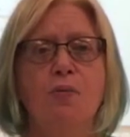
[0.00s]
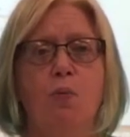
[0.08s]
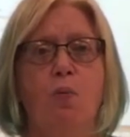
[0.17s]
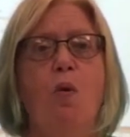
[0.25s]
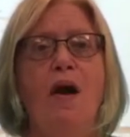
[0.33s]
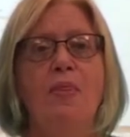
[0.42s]

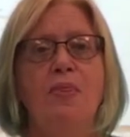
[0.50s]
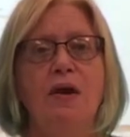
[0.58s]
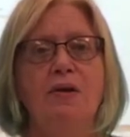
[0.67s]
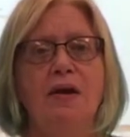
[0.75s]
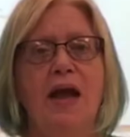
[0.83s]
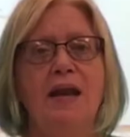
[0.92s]
what
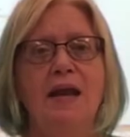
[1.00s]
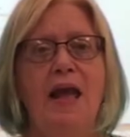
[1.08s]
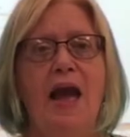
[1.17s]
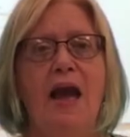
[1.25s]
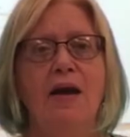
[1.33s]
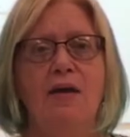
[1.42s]
they're
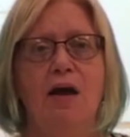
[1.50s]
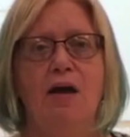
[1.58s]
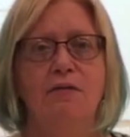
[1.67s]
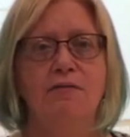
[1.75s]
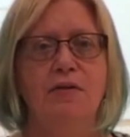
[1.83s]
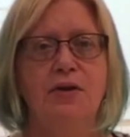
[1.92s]
getting out
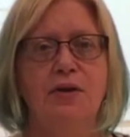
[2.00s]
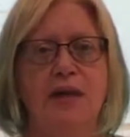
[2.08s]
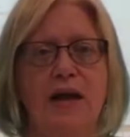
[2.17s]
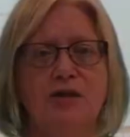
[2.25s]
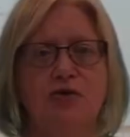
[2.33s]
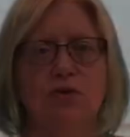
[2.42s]
of the
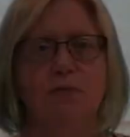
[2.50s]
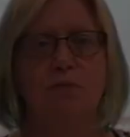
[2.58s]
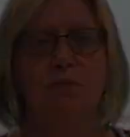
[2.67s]
classroom.